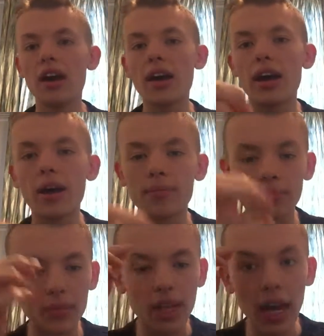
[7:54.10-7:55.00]

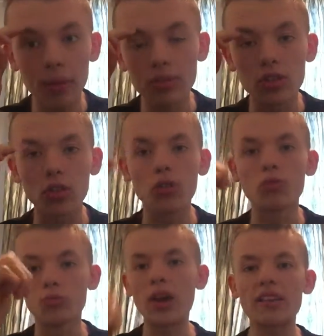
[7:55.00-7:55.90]

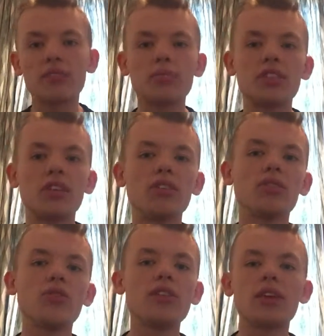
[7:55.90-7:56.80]
capsule right at
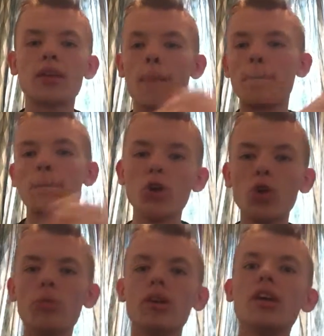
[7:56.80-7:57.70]
Mysterio's face, and then
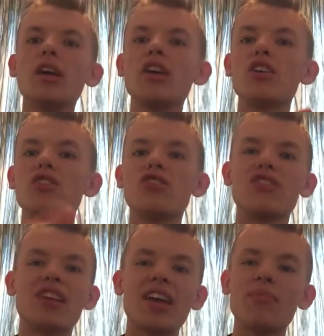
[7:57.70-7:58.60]
boom,
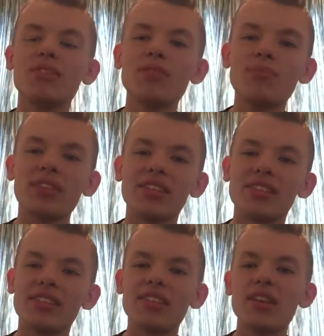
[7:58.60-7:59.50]
your game is
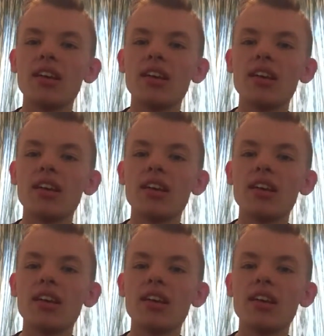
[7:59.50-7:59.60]
completed.